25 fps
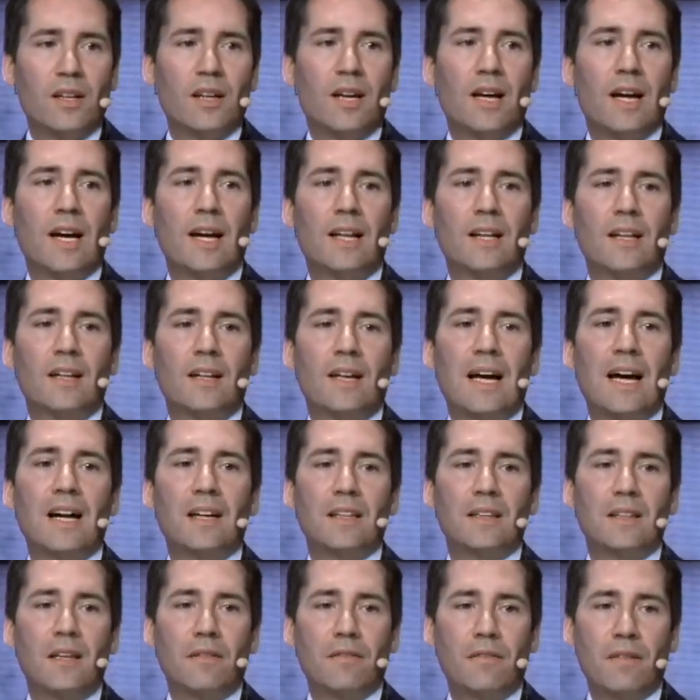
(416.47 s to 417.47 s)
and
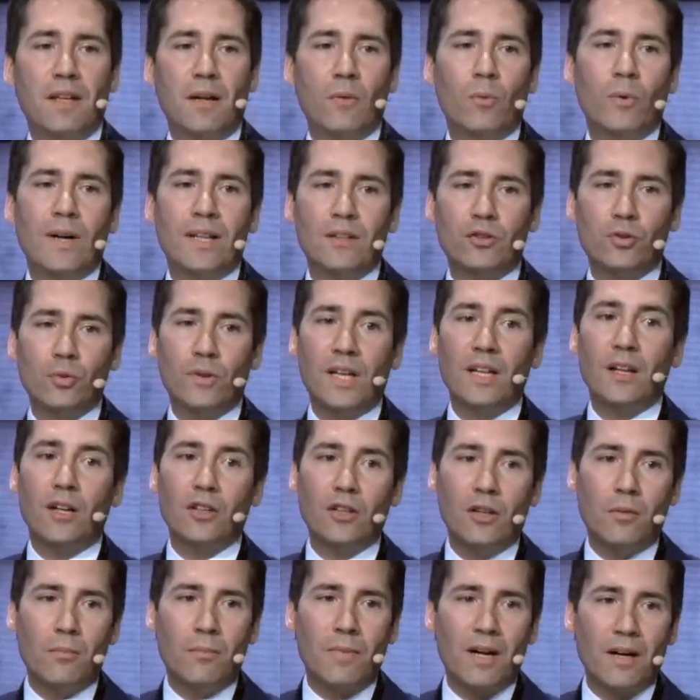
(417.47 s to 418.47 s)
actively went to the
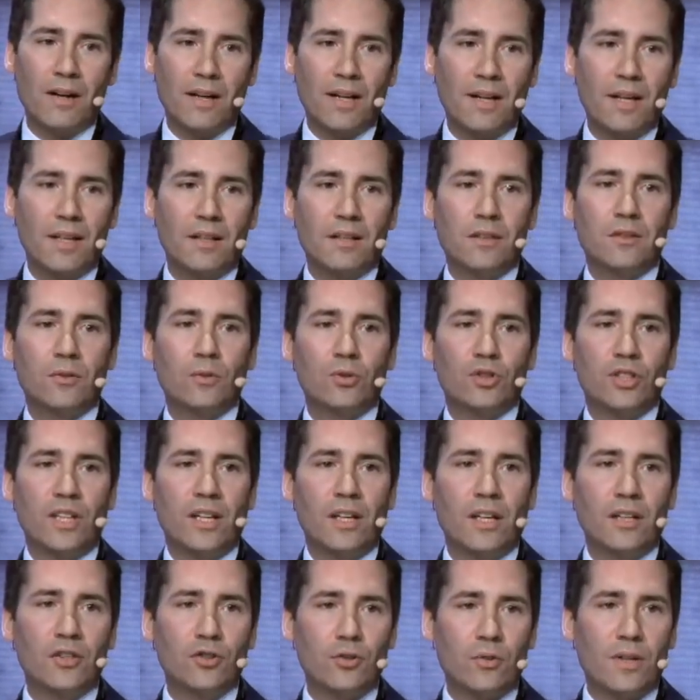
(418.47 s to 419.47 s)
London market to seek
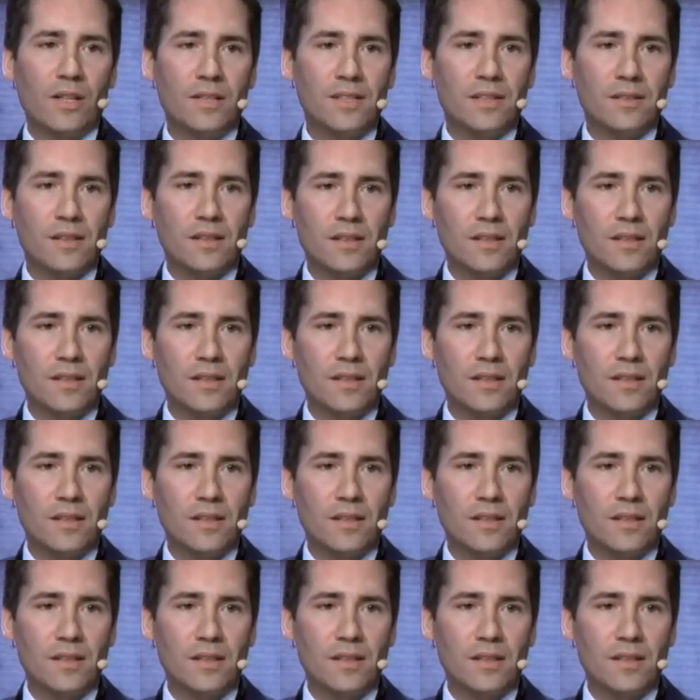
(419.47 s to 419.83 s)
insurance.